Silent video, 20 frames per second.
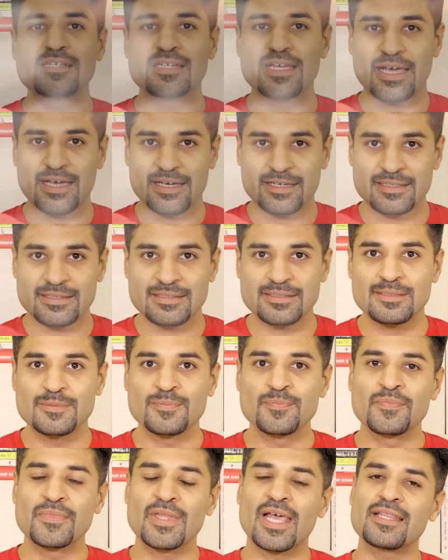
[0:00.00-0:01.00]
reacts.
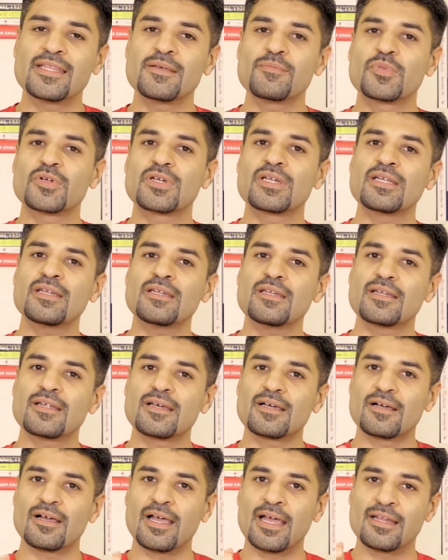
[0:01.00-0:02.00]
And they put it
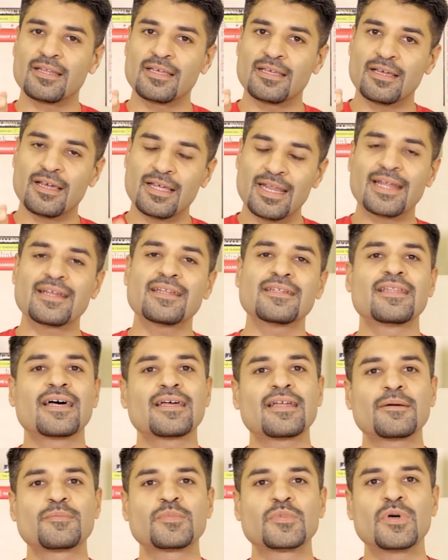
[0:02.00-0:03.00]
and he connected
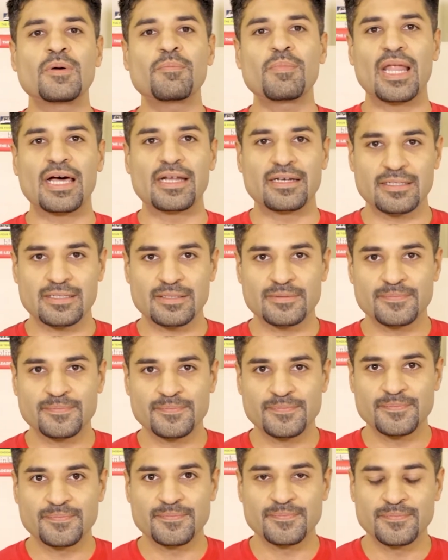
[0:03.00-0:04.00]
that up to a plant.
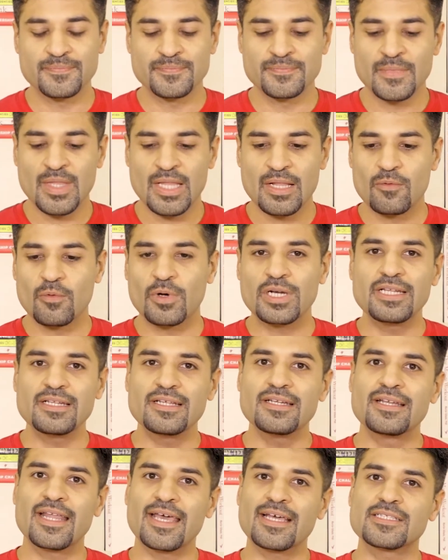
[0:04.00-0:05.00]
What he
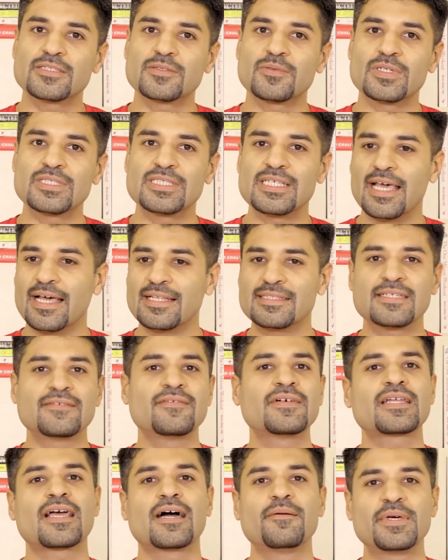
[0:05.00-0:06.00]
did next was he had
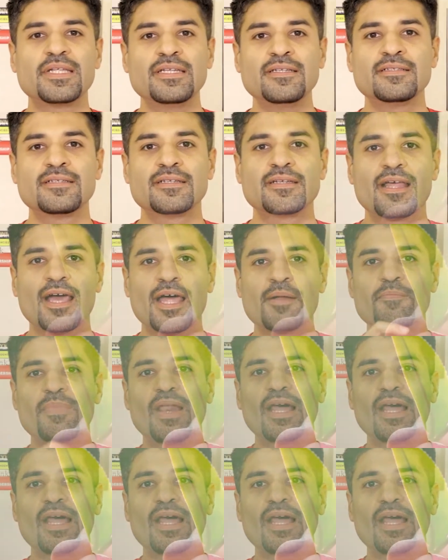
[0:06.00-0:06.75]
someone come in and